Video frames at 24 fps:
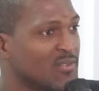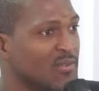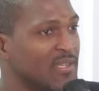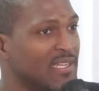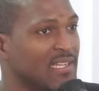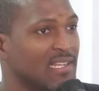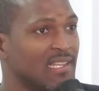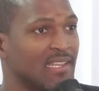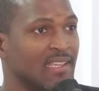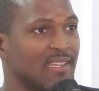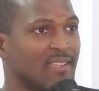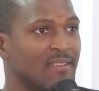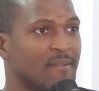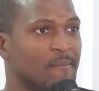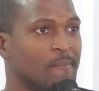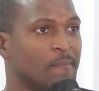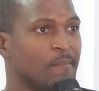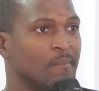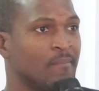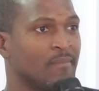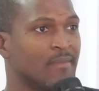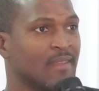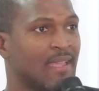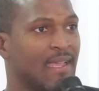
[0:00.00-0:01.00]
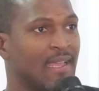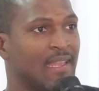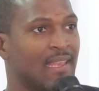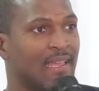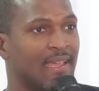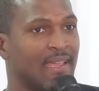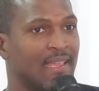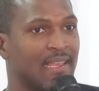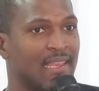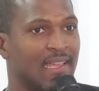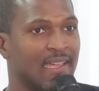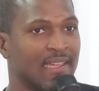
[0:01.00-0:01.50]
quickly, I'll
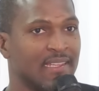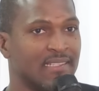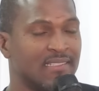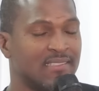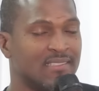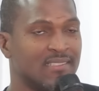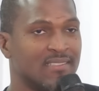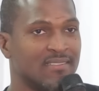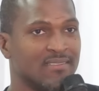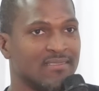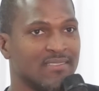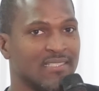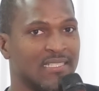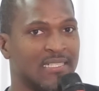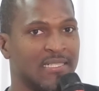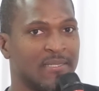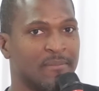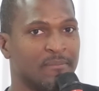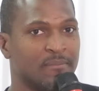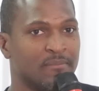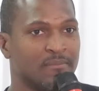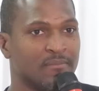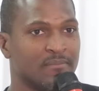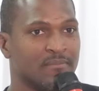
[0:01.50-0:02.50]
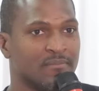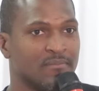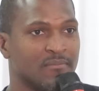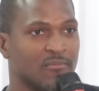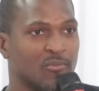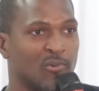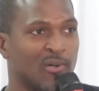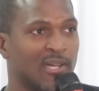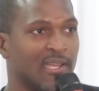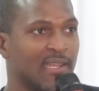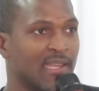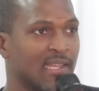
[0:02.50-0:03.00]
highlight
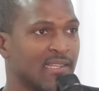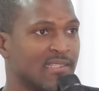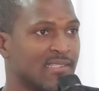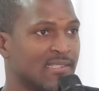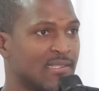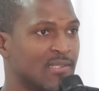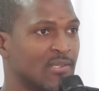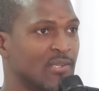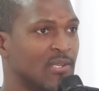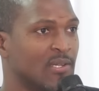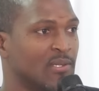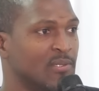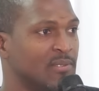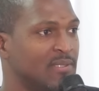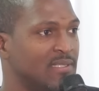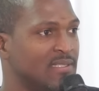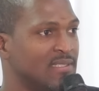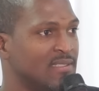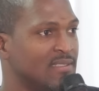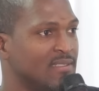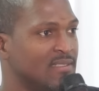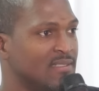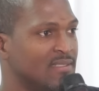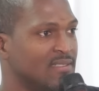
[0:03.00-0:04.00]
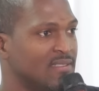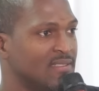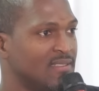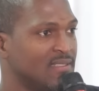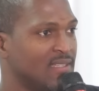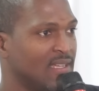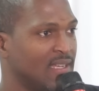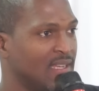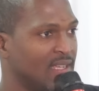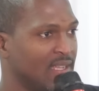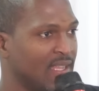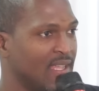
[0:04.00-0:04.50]
one that stood out.
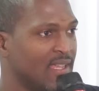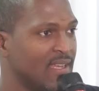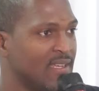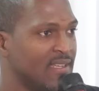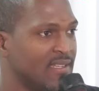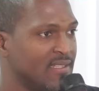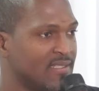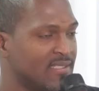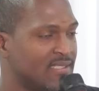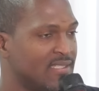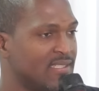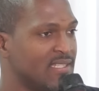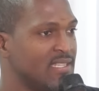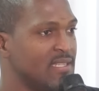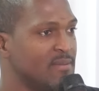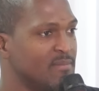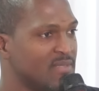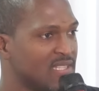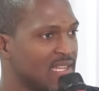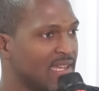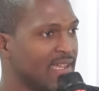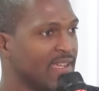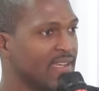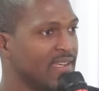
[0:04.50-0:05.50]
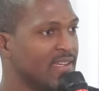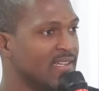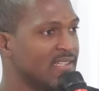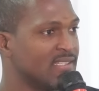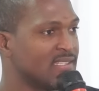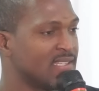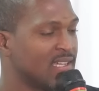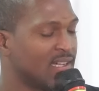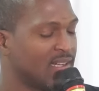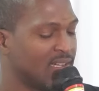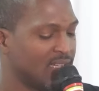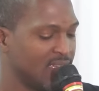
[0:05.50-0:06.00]
And again, it seems like
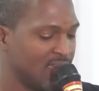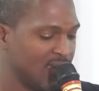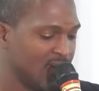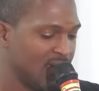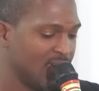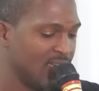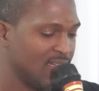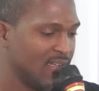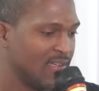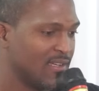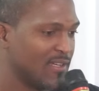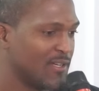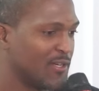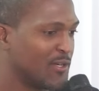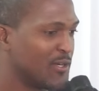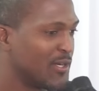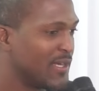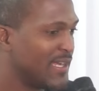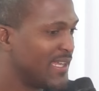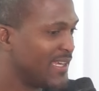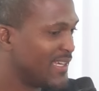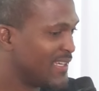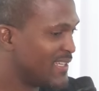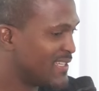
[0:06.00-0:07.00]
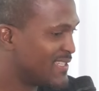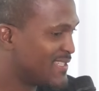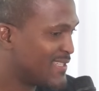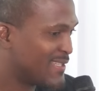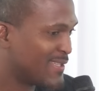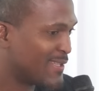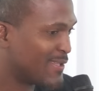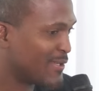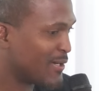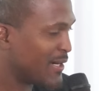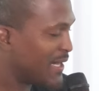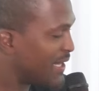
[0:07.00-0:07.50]
there's a greatness
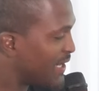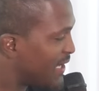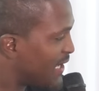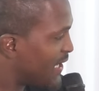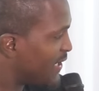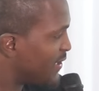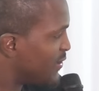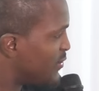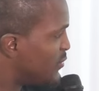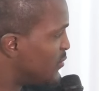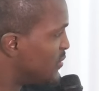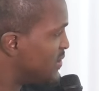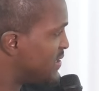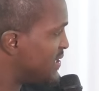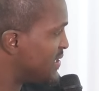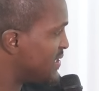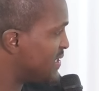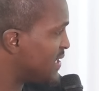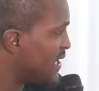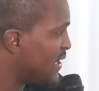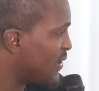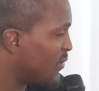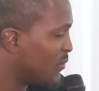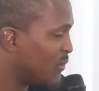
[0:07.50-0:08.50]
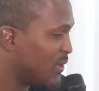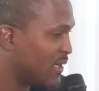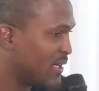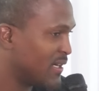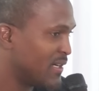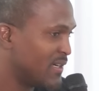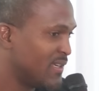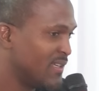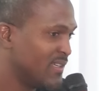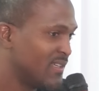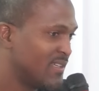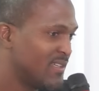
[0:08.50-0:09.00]
thread that uses that
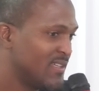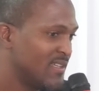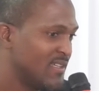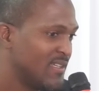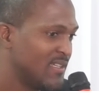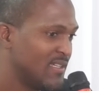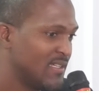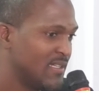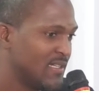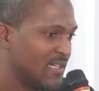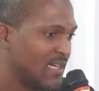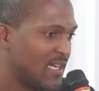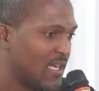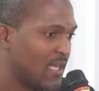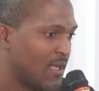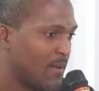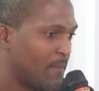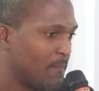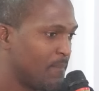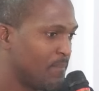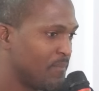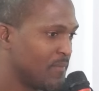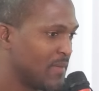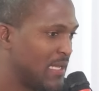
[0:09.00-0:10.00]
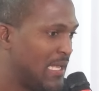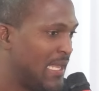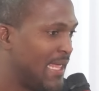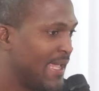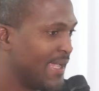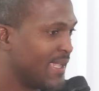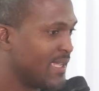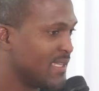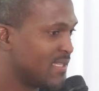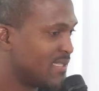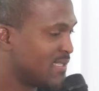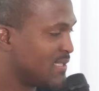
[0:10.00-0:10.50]
word,
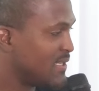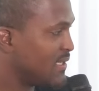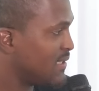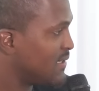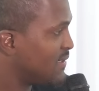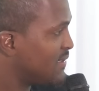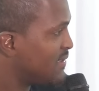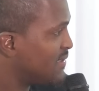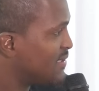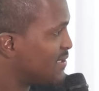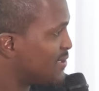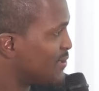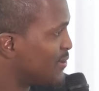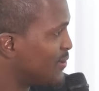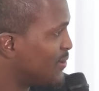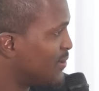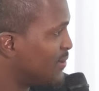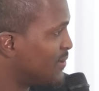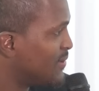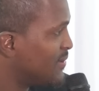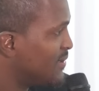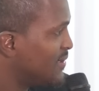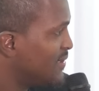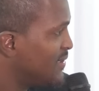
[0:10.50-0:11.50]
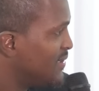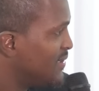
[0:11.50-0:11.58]
legacy. So